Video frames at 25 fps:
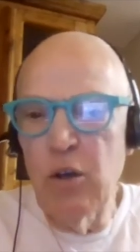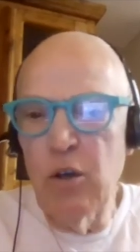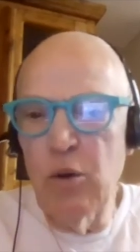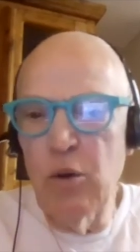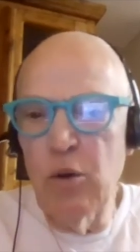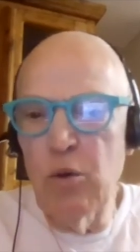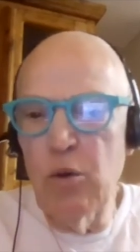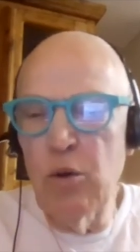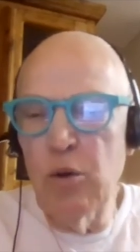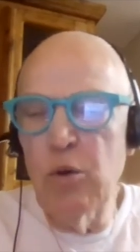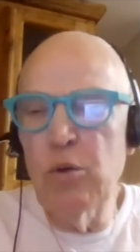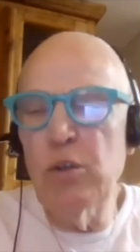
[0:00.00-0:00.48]

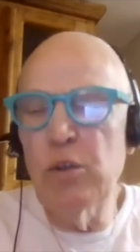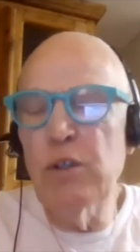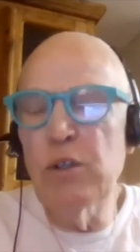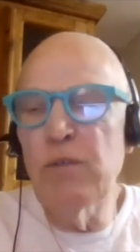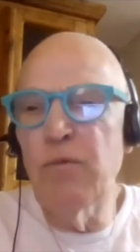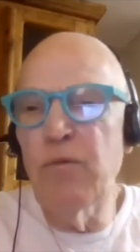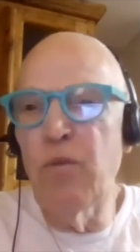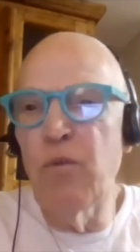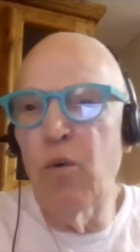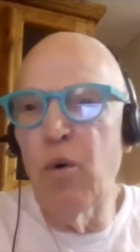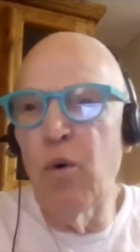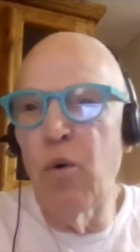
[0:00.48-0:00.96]

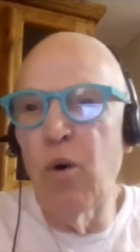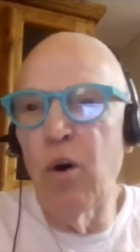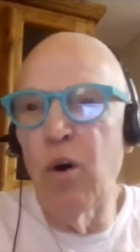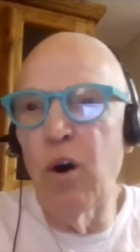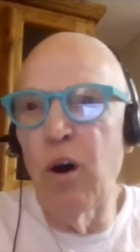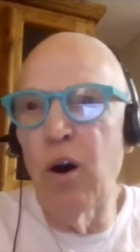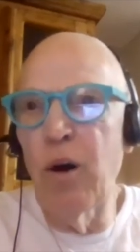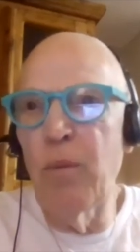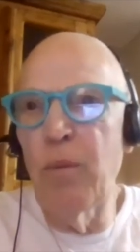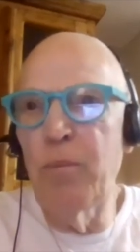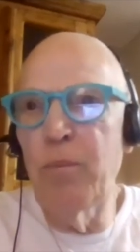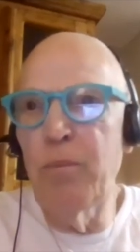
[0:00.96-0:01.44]
UUs
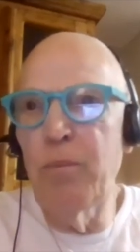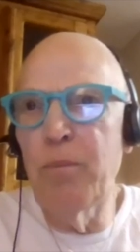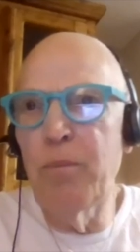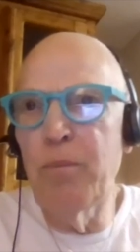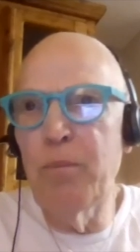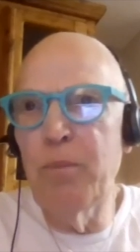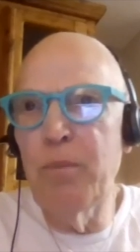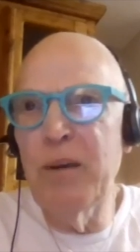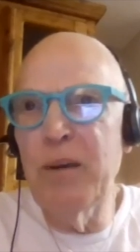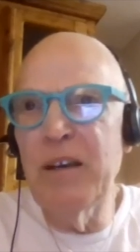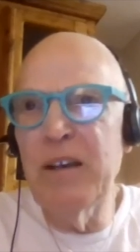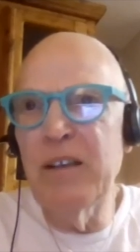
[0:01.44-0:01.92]
for
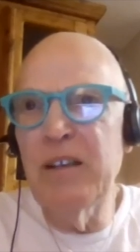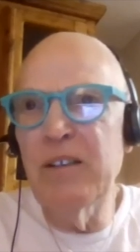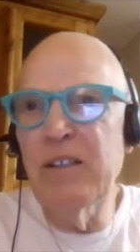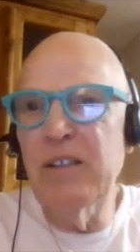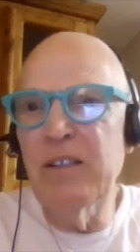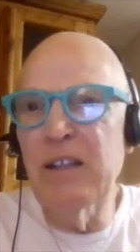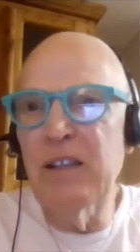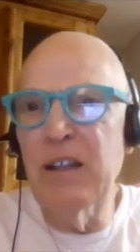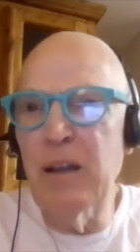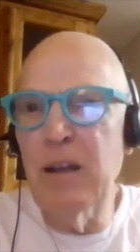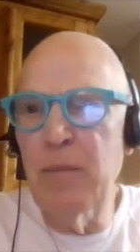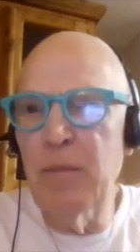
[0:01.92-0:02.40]

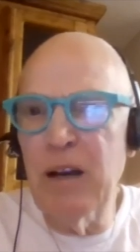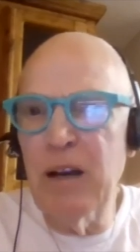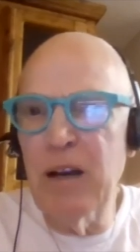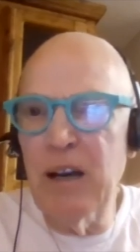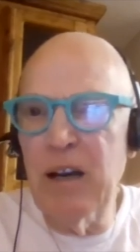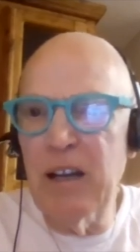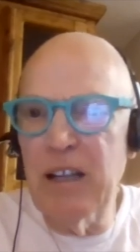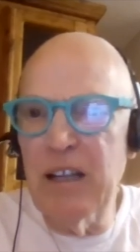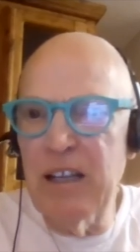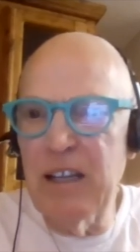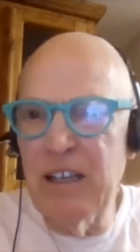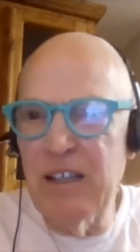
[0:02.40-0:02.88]
peace in the
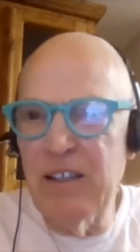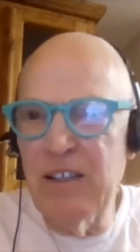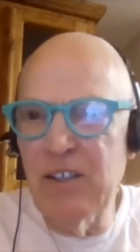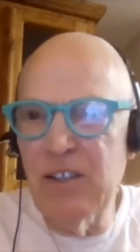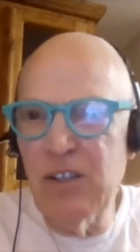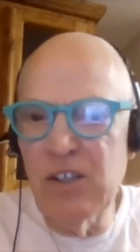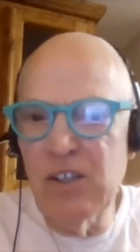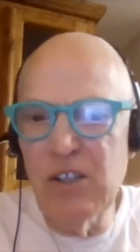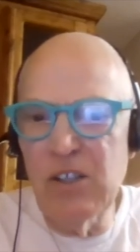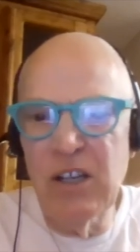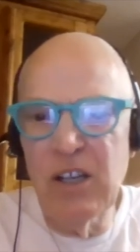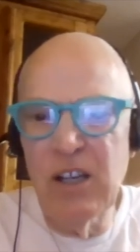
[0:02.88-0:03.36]
Middle
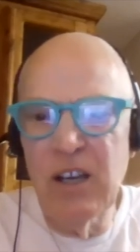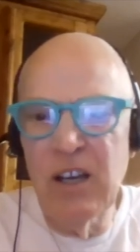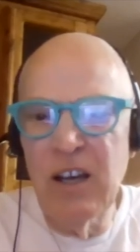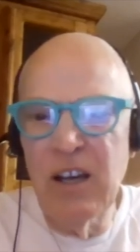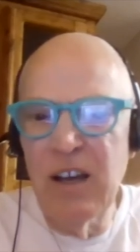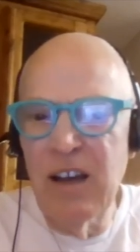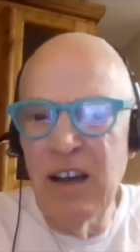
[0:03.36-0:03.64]
East.